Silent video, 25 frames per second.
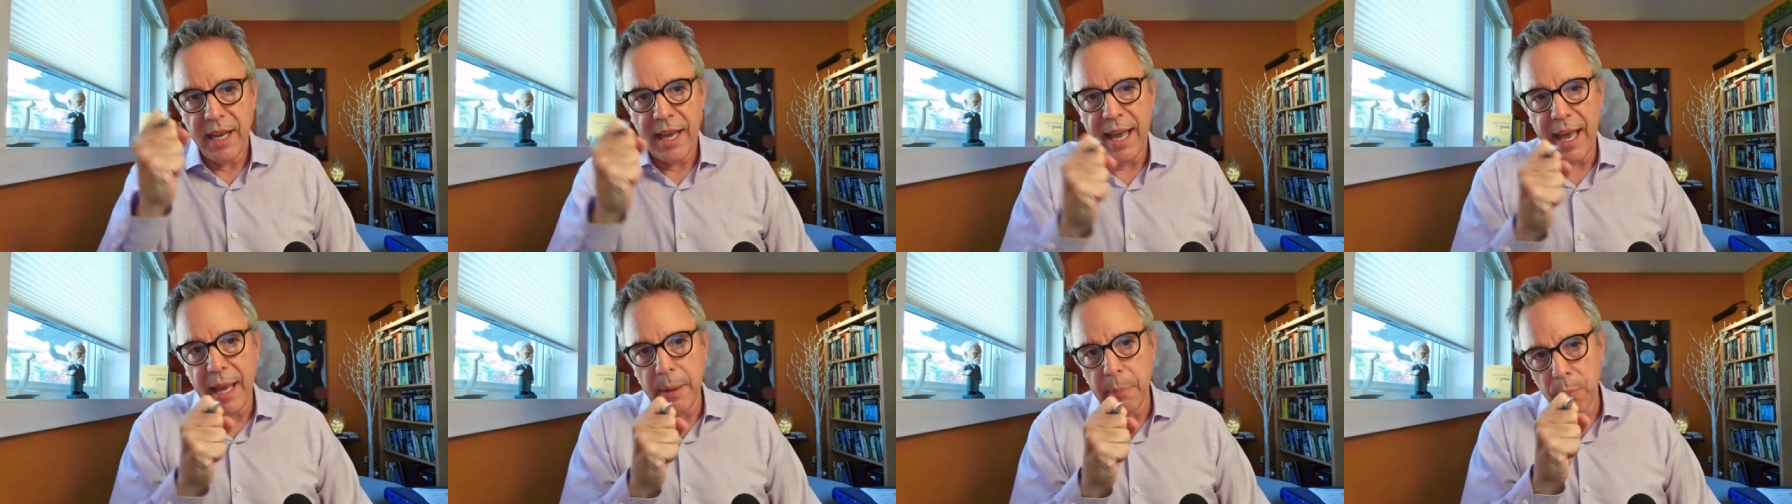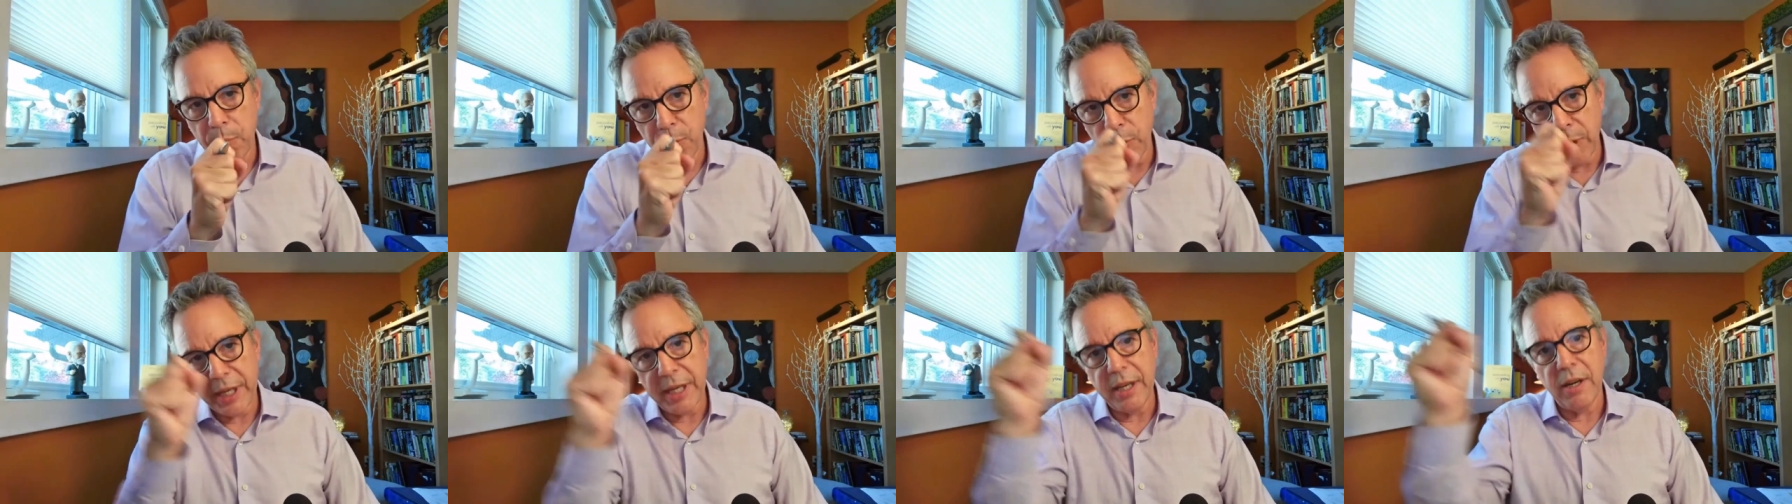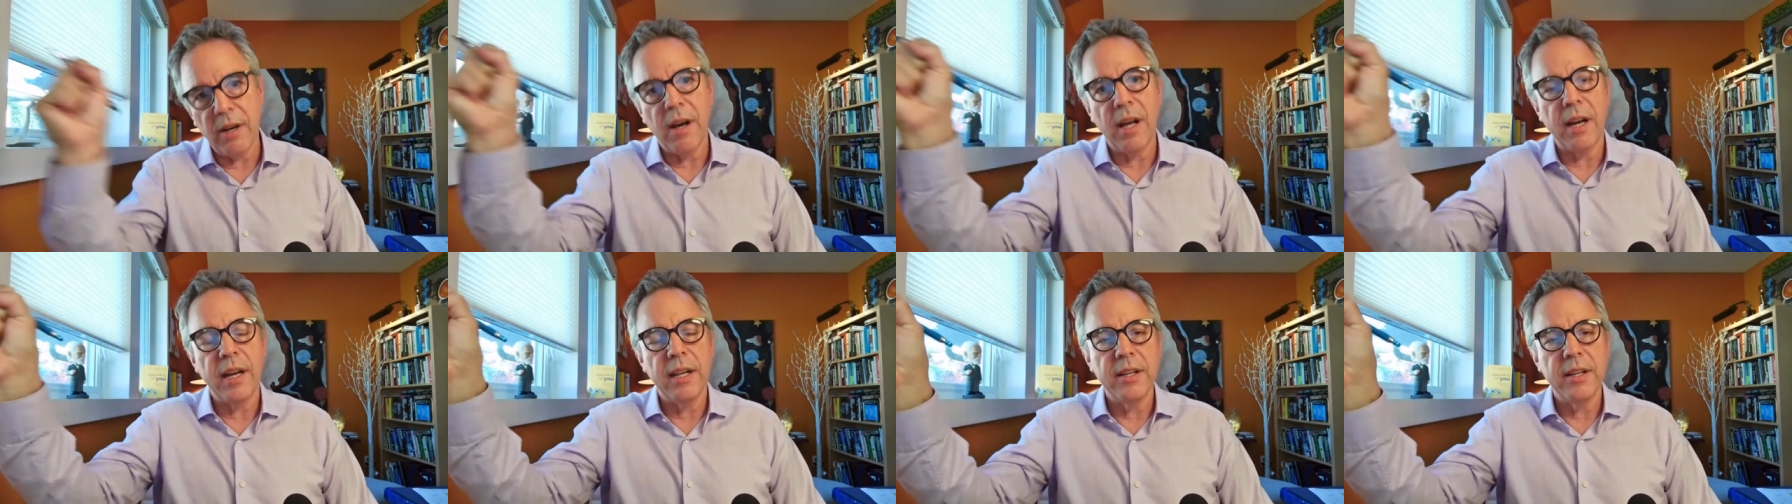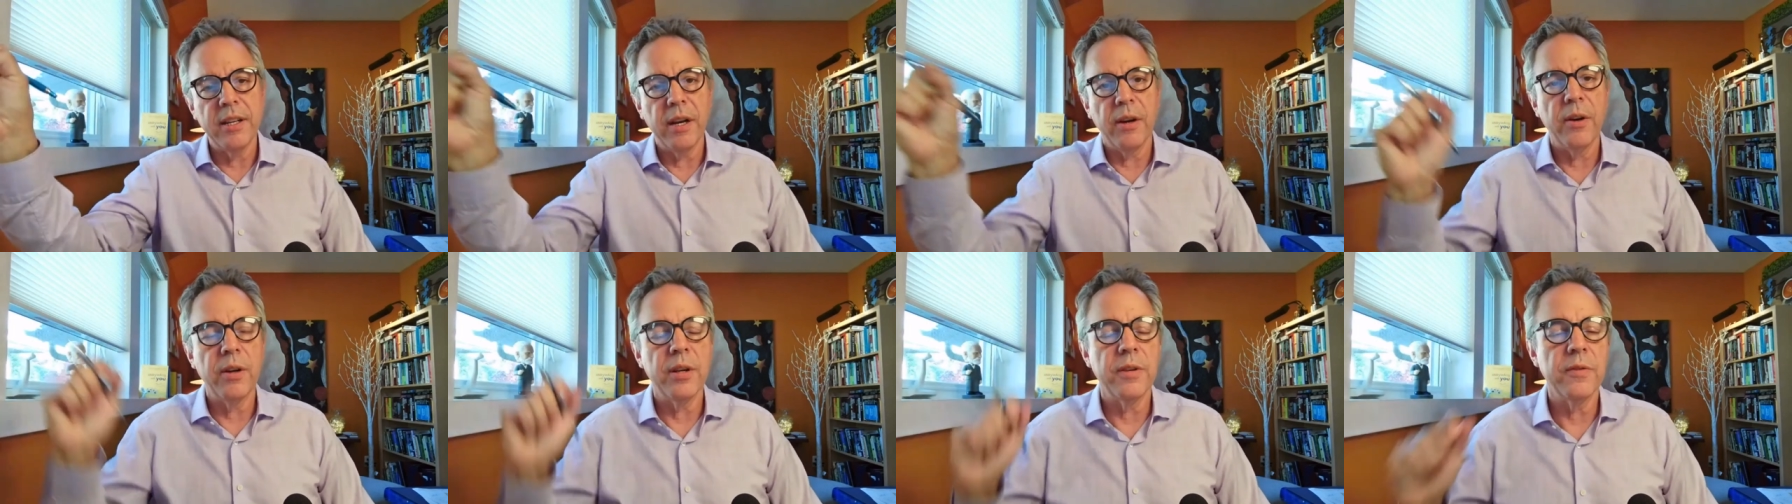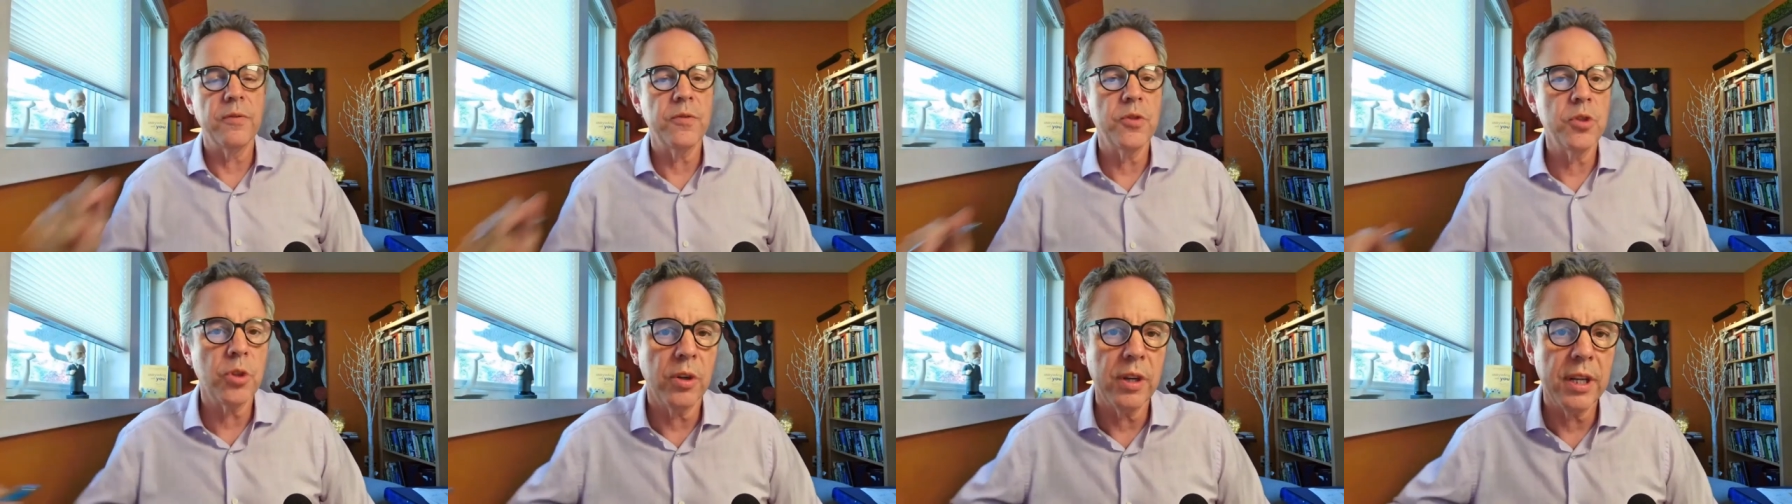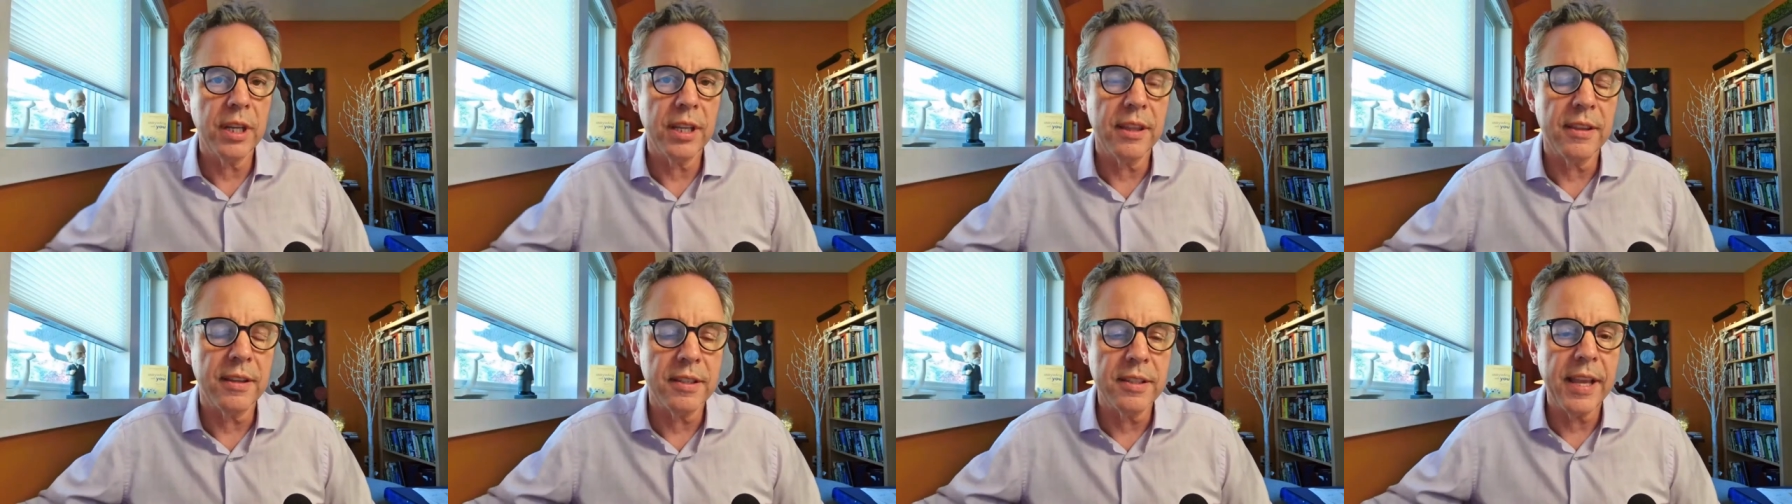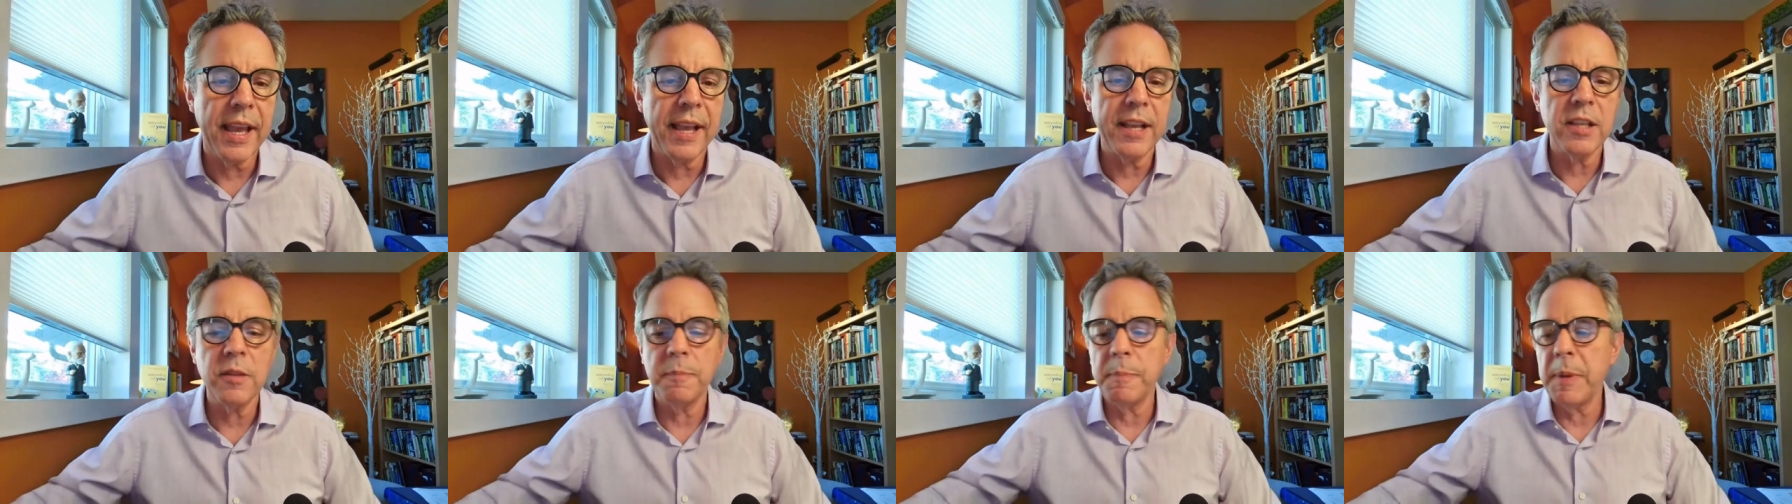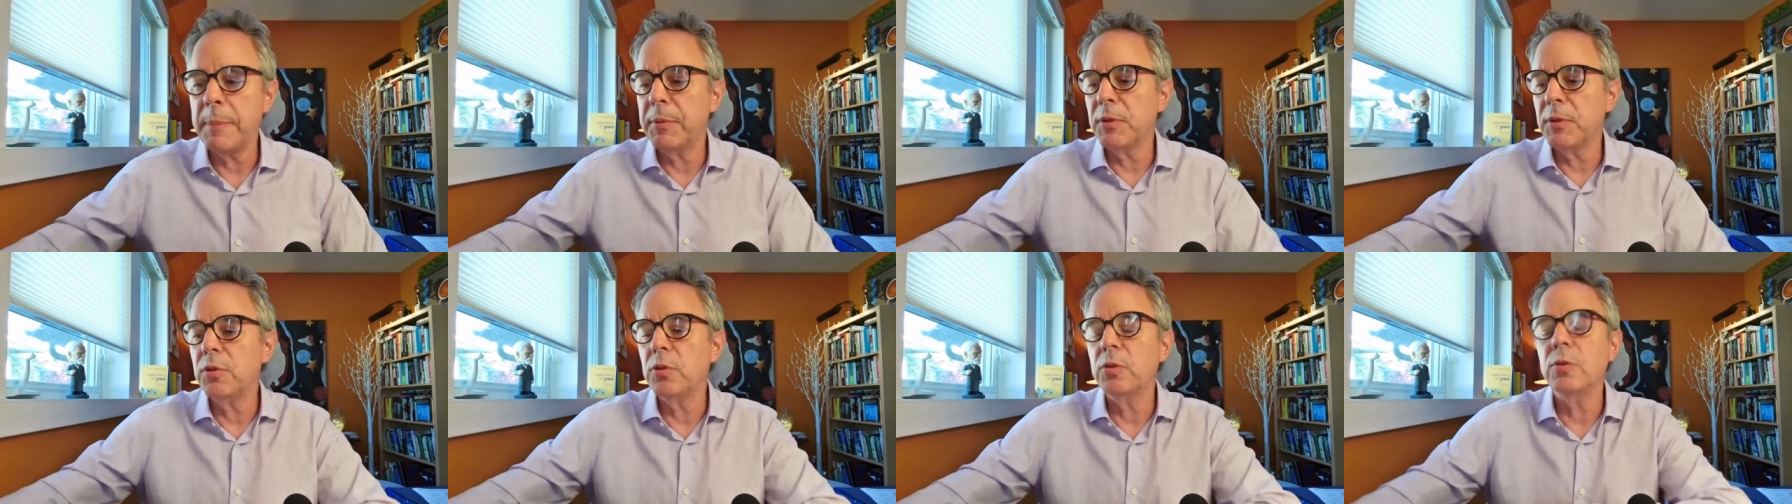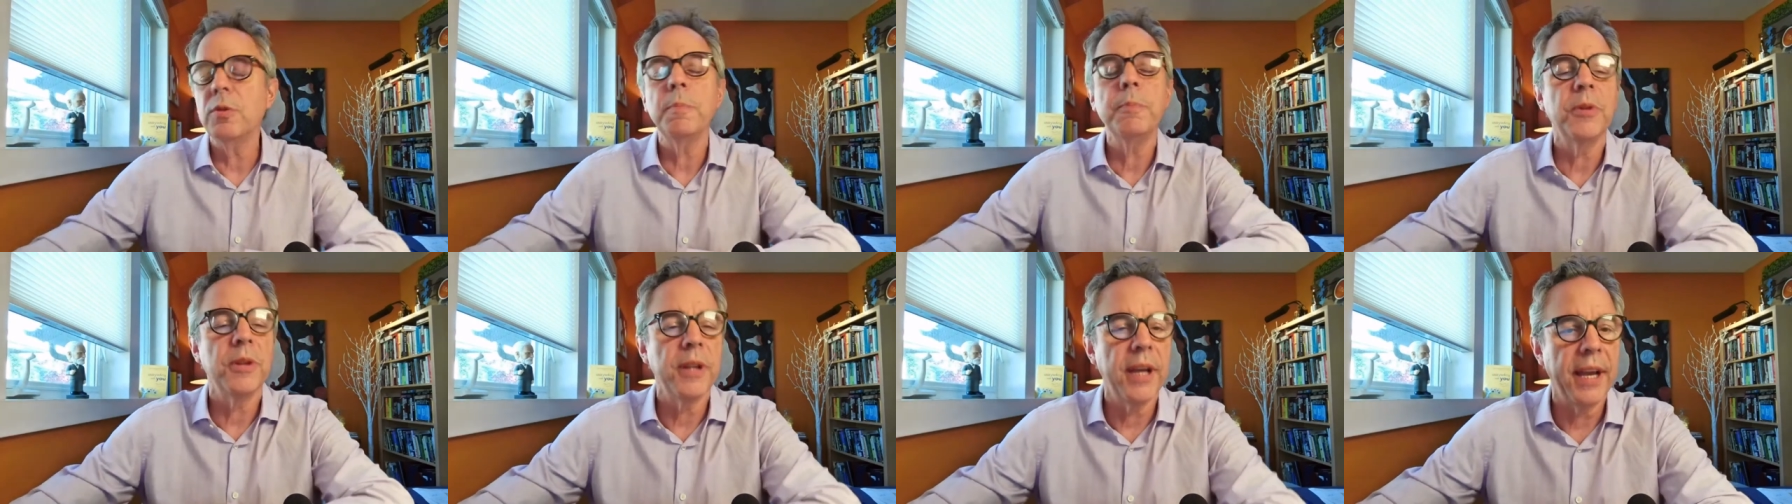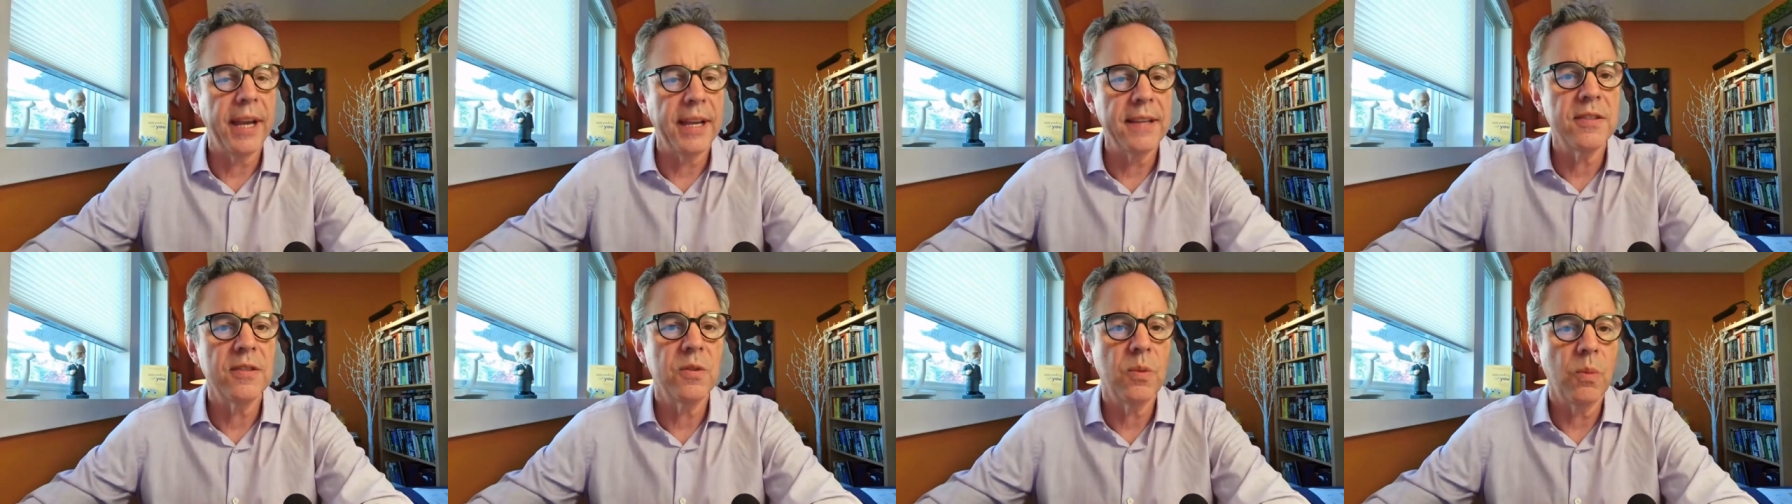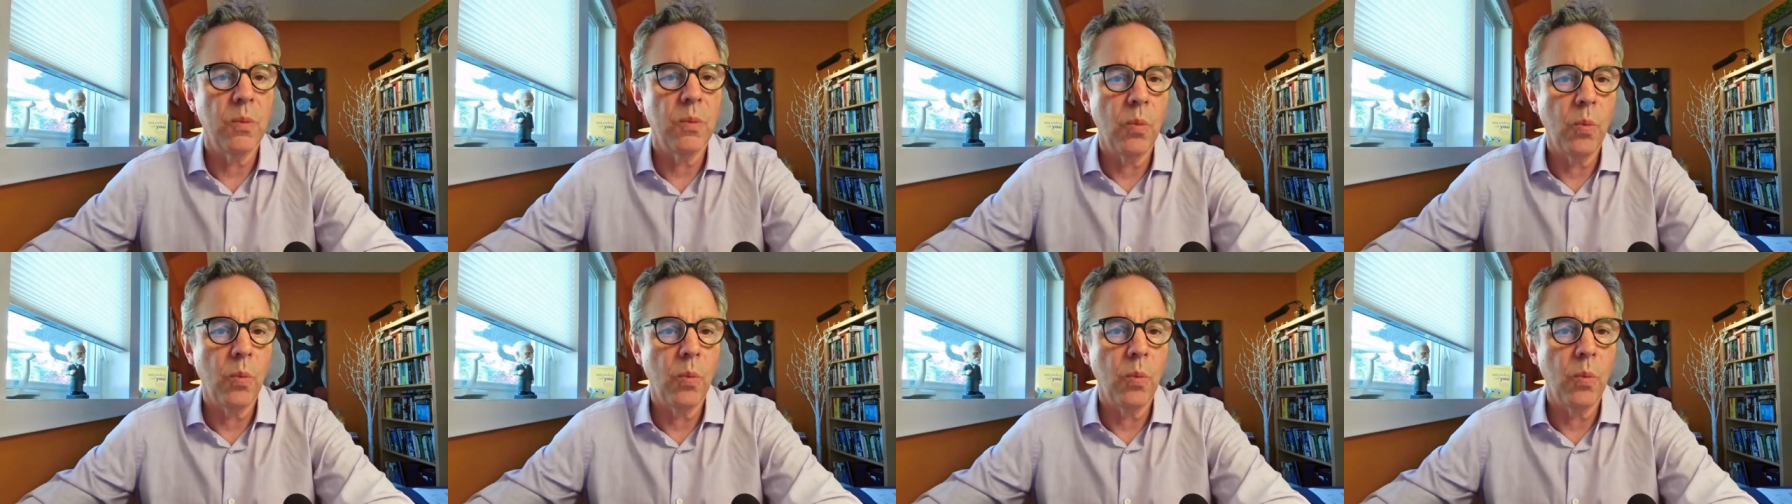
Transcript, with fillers: and bring it on a narrative journey that takes people to a place